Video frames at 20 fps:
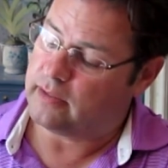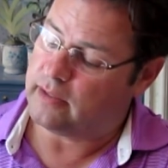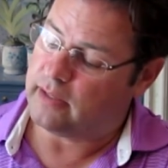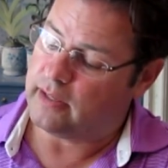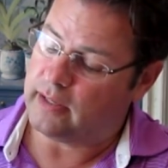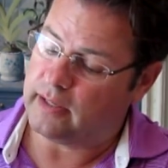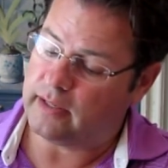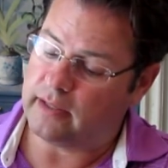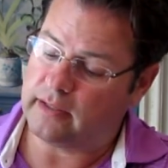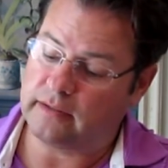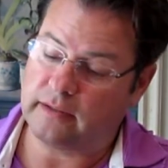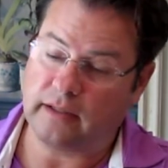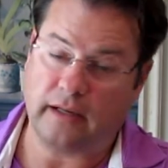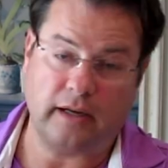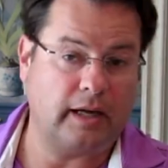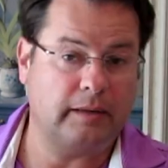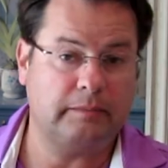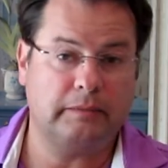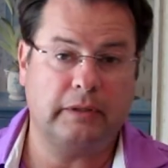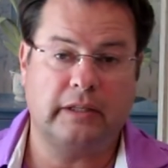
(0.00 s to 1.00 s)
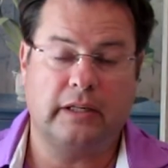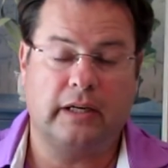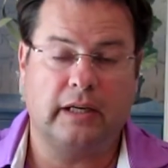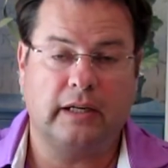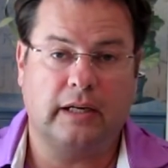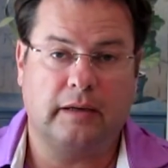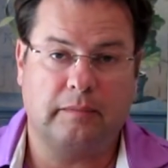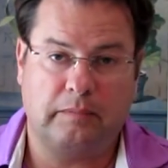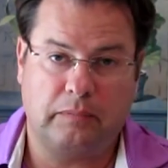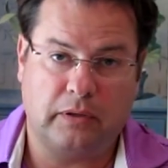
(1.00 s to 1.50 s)
And I'm not hung
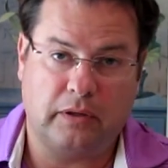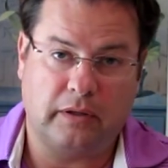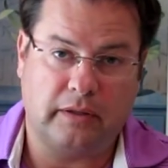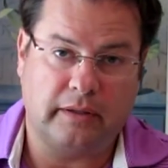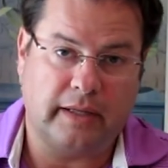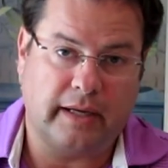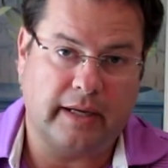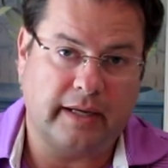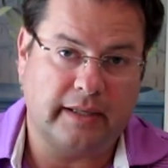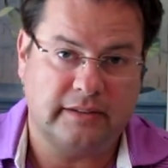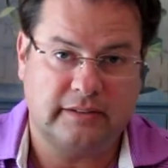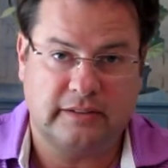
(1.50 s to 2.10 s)
up on that.